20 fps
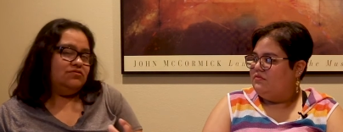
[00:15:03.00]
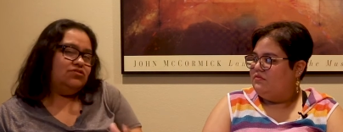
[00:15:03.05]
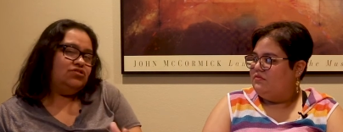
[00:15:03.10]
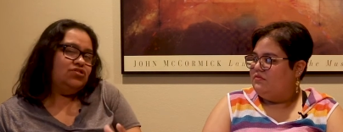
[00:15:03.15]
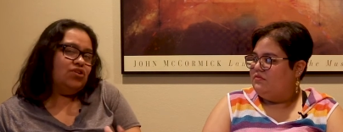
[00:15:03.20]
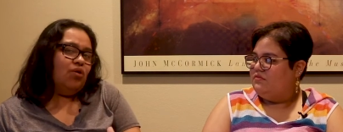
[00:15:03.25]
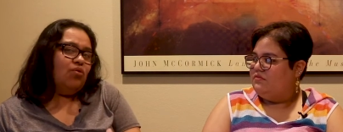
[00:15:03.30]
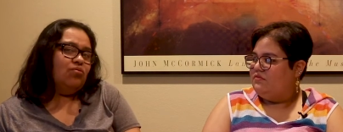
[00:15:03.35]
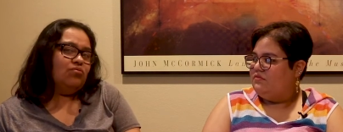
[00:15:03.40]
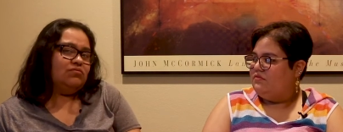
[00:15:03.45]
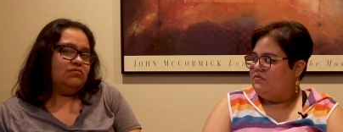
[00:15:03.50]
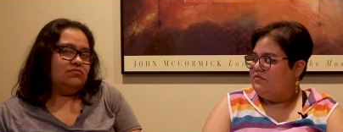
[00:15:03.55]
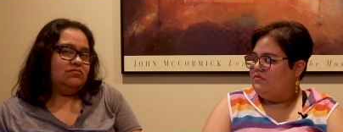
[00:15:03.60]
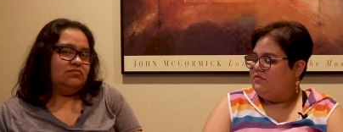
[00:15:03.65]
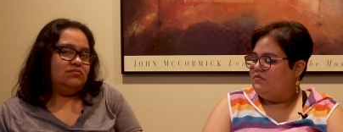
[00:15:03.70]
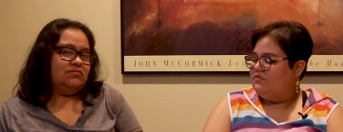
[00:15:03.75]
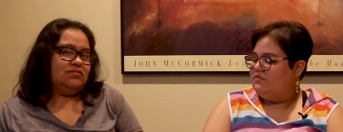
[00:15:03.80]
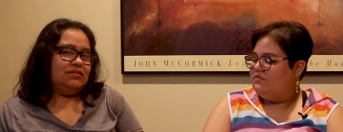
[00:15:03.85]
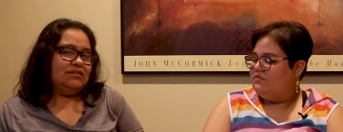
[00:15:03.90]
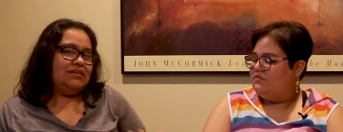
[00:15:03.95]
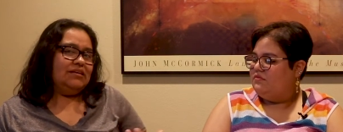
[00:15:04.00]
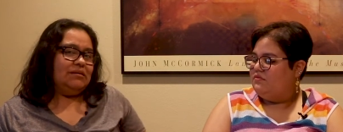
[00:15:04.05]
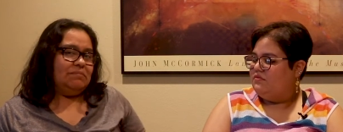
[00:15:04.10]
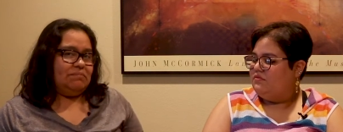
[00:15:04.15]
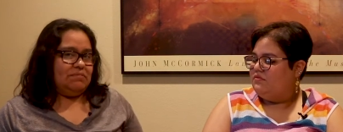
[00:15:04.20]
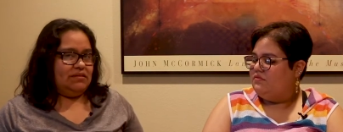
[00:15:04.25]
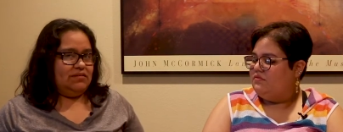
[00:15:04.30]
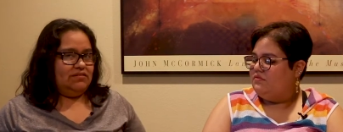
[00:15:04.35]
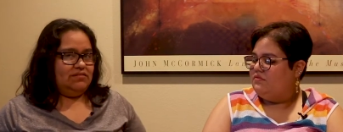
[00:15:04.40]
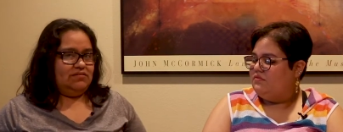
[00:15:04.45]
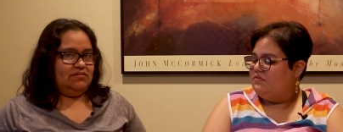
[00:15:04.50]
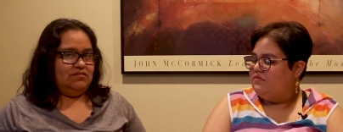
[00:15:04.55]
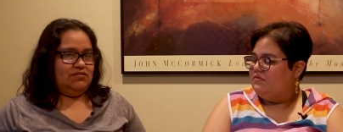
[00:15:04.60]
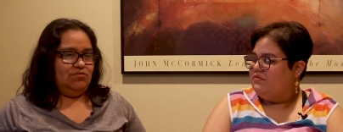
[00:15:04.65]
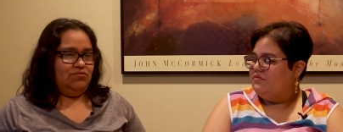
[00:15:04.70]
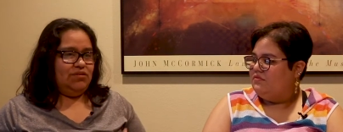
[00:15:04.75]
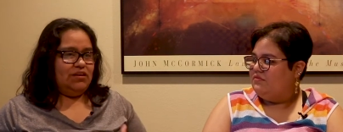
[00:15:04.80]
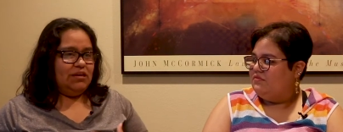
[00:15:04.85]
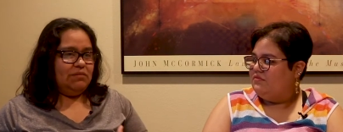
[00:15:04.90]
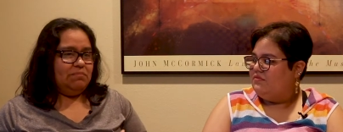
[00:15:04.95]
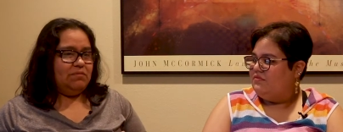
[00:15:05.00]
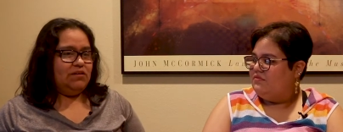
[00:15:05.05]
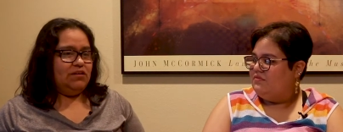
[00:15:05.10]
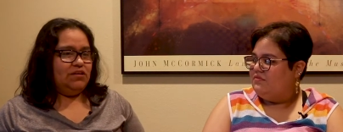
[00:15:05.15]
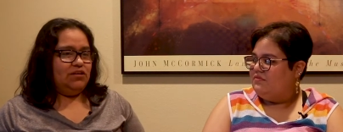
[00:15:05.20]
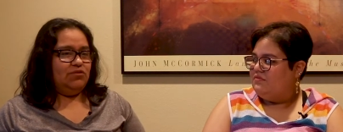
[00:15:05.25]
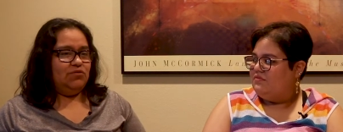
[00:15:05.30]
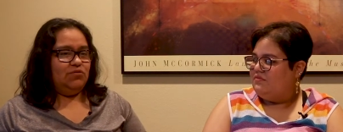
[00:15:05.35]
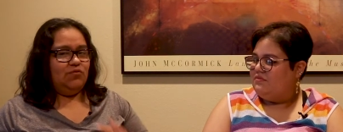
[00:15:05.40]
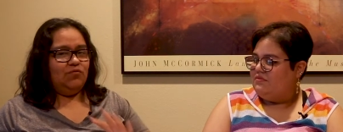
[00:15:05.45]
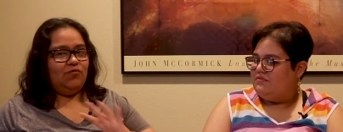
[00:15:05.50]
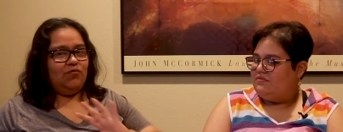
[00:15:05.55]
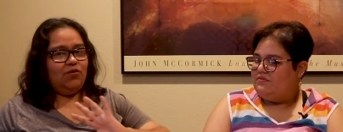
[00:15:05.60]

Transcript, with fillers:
Speaker 1: don't keep it don't keep it a you.